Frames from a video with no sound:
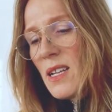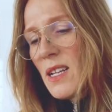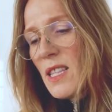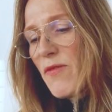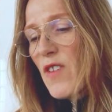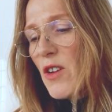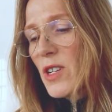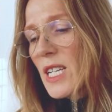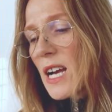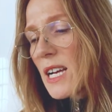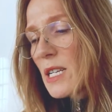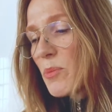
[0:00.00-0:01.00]
The
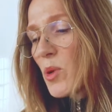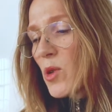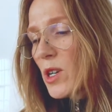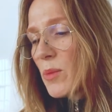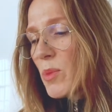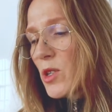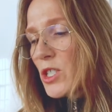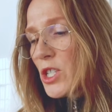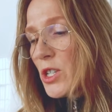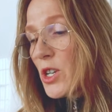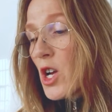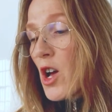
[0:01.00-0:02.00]
ferret-eyed pork
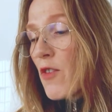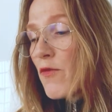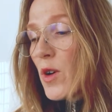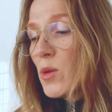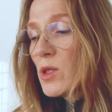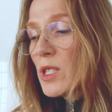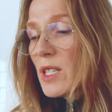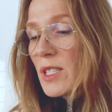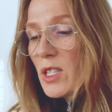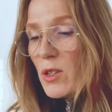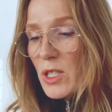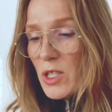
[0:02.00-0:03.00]
butcher folded the
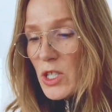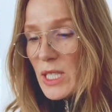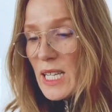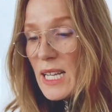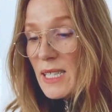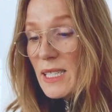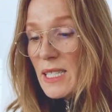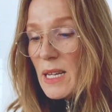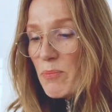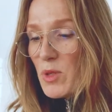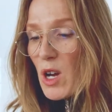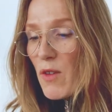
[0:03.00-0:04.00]
sausages he had
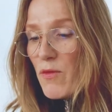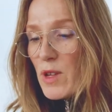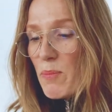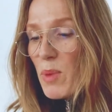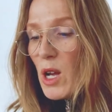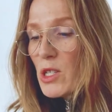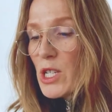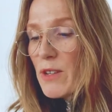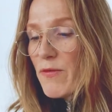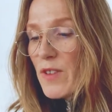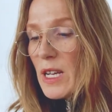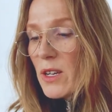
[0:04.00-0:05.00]
snipped off with blotchy
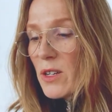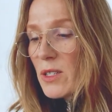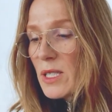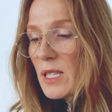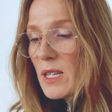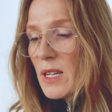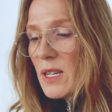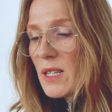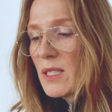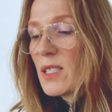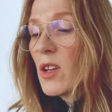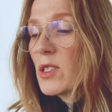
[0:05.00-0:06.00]
fingers,
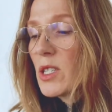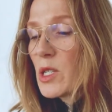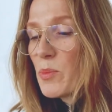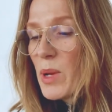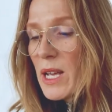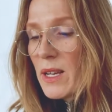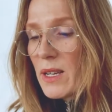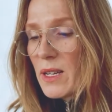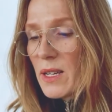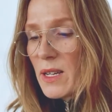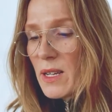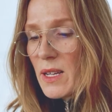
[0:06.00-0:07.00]
sausage pink.
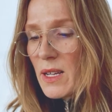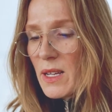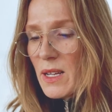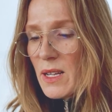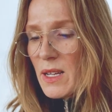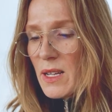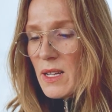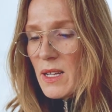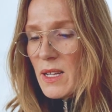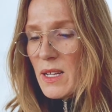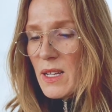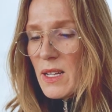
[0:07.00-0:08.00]

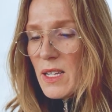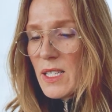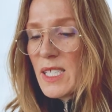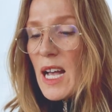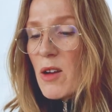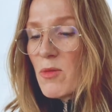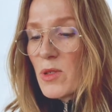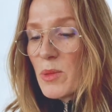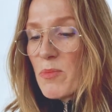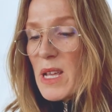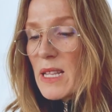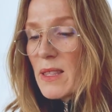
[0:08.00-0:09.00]
Sound
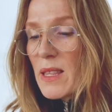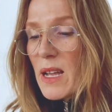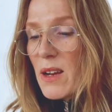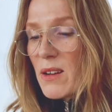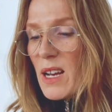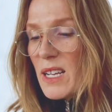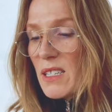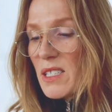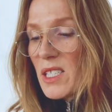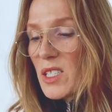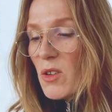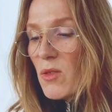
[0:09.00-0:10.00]
meat there like a
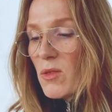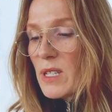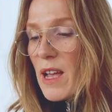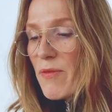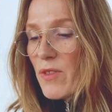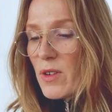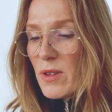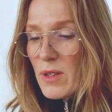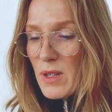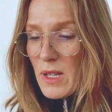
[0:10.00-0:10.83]
stalled heifer.